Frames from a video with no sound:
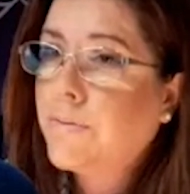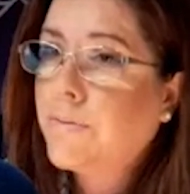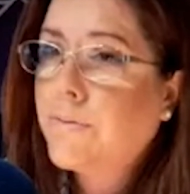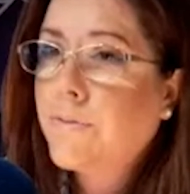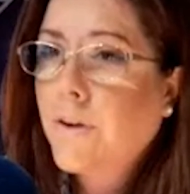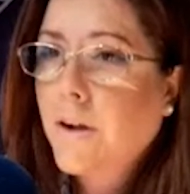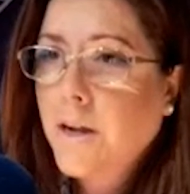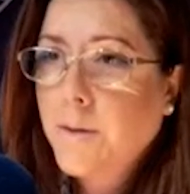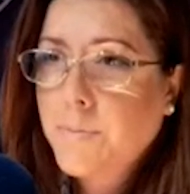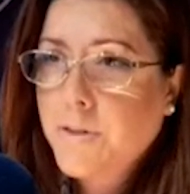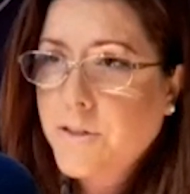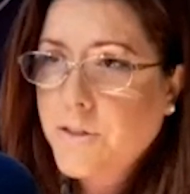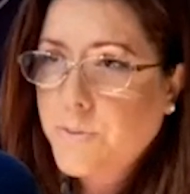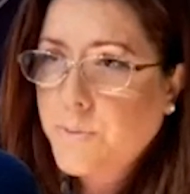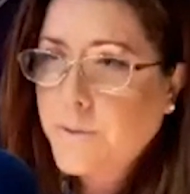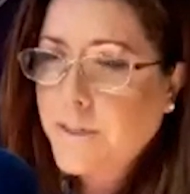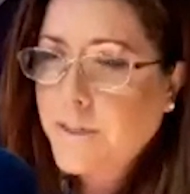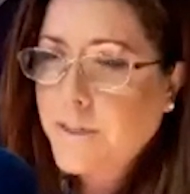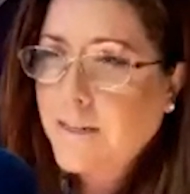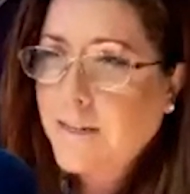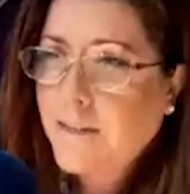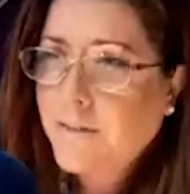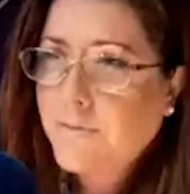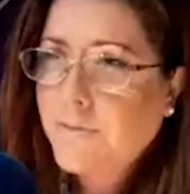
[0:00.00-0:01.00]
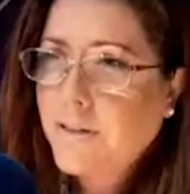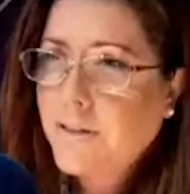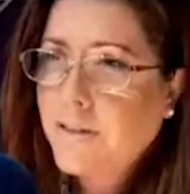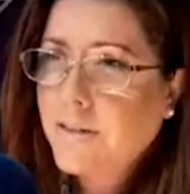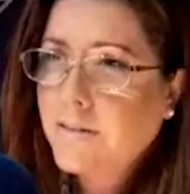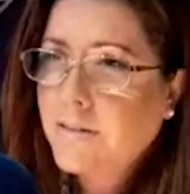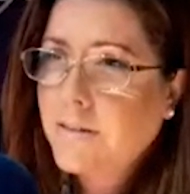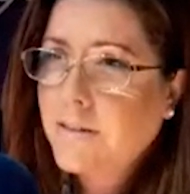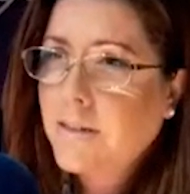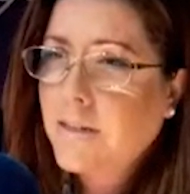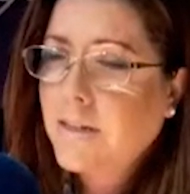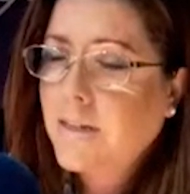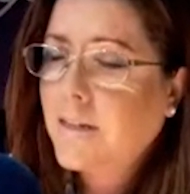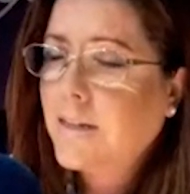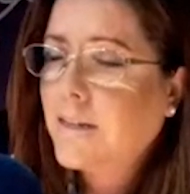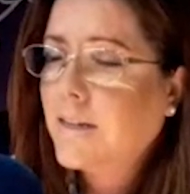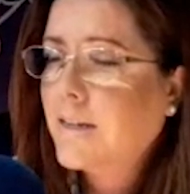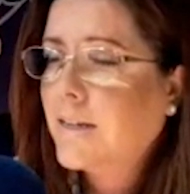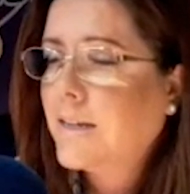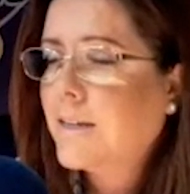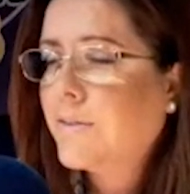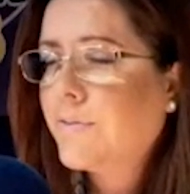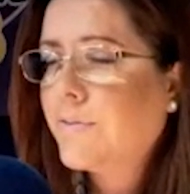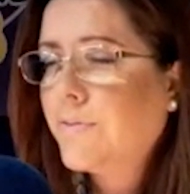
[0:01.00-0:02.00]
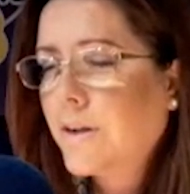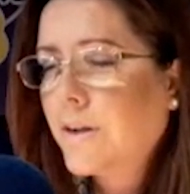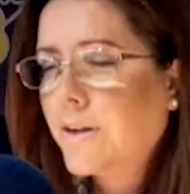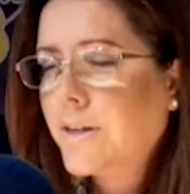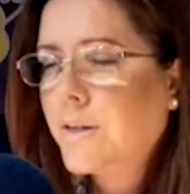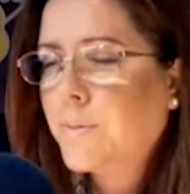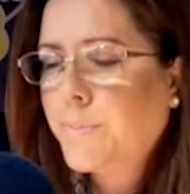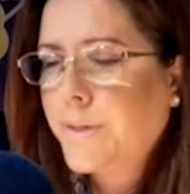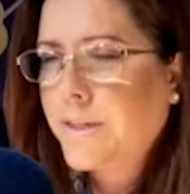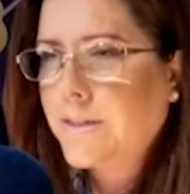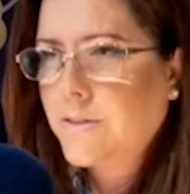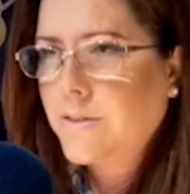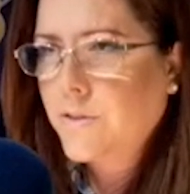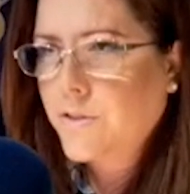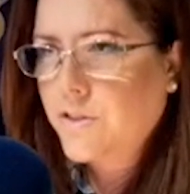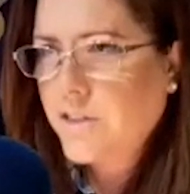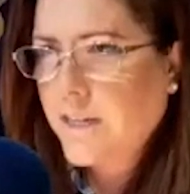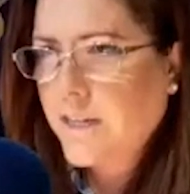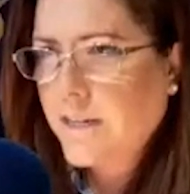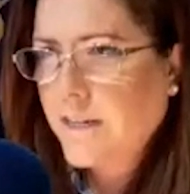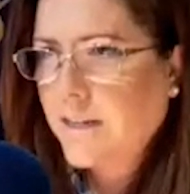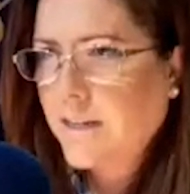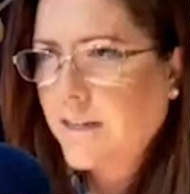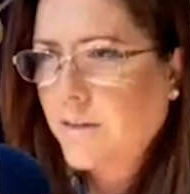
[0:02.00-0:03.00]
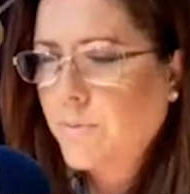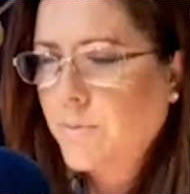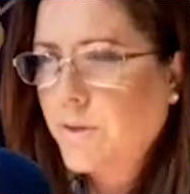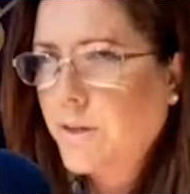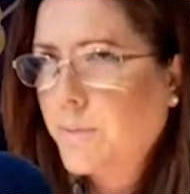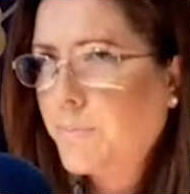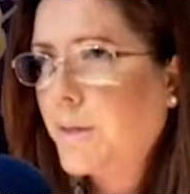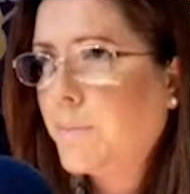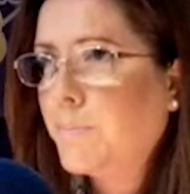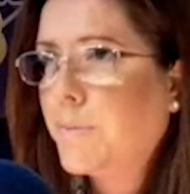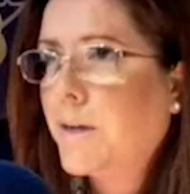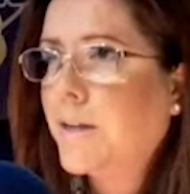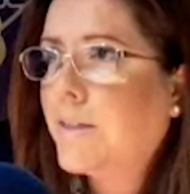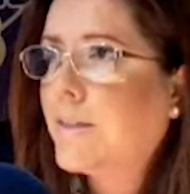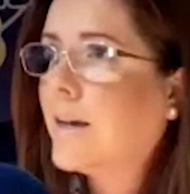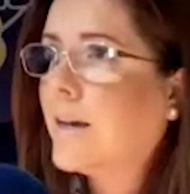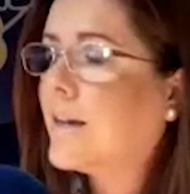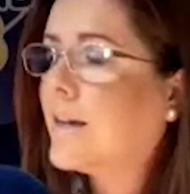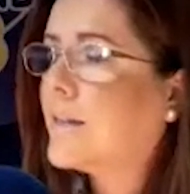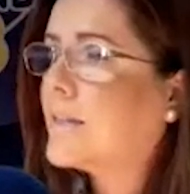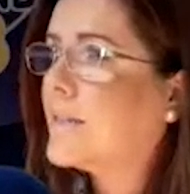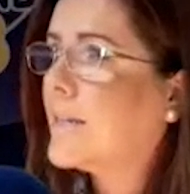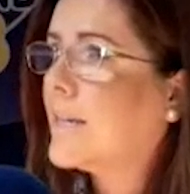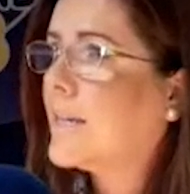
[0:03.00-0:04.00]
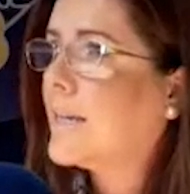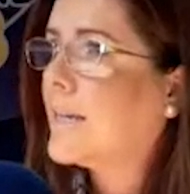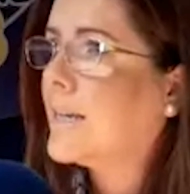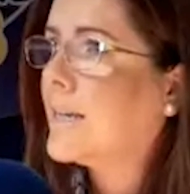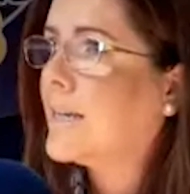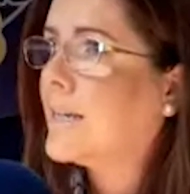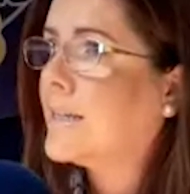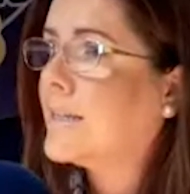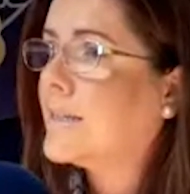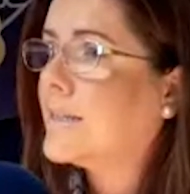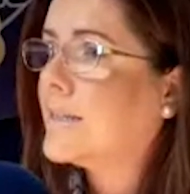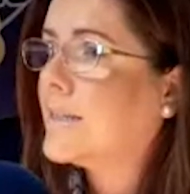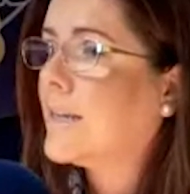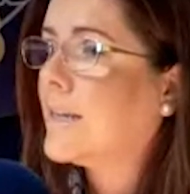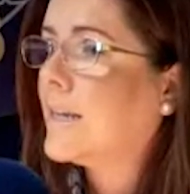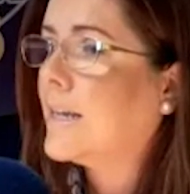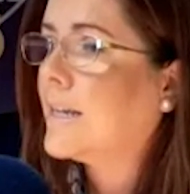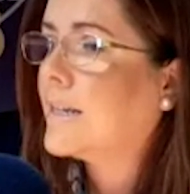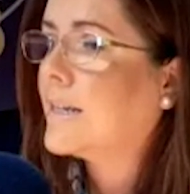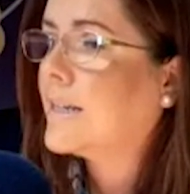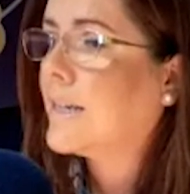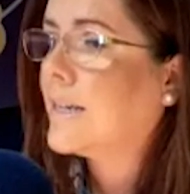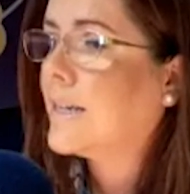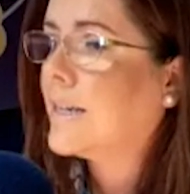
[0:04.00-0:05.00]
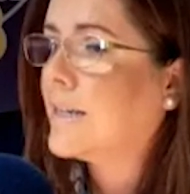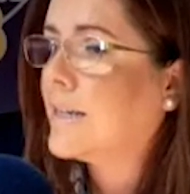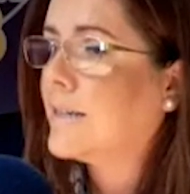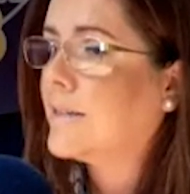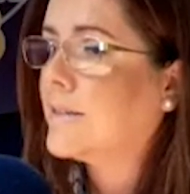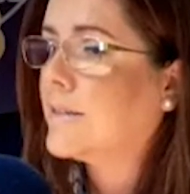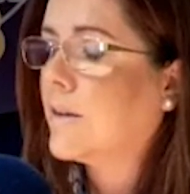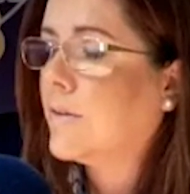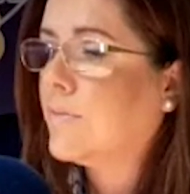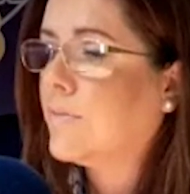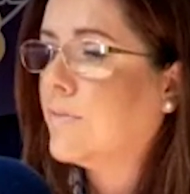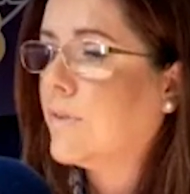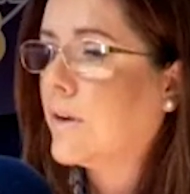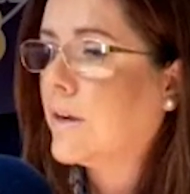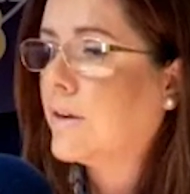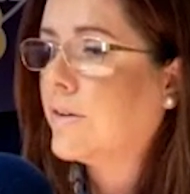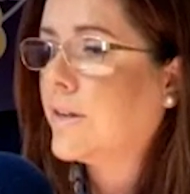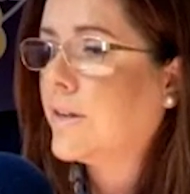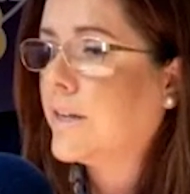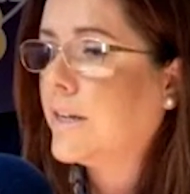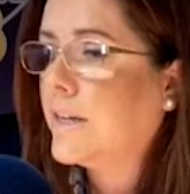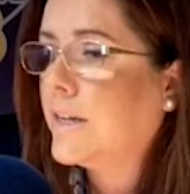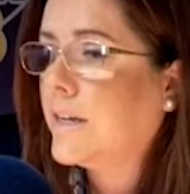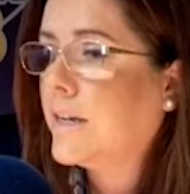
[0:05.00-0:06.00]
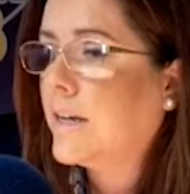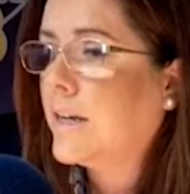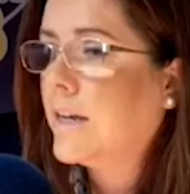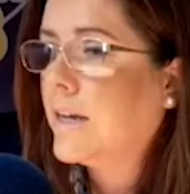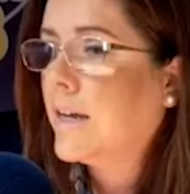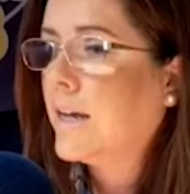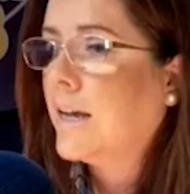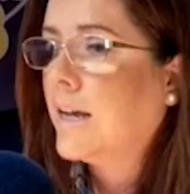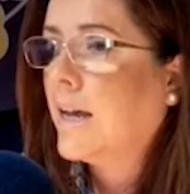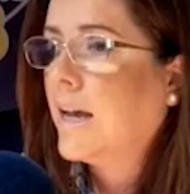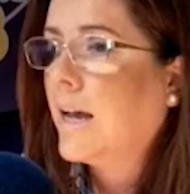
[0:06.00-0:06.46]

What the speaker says: The environment we live in is very obesogenic. And what I mean by that is it is a very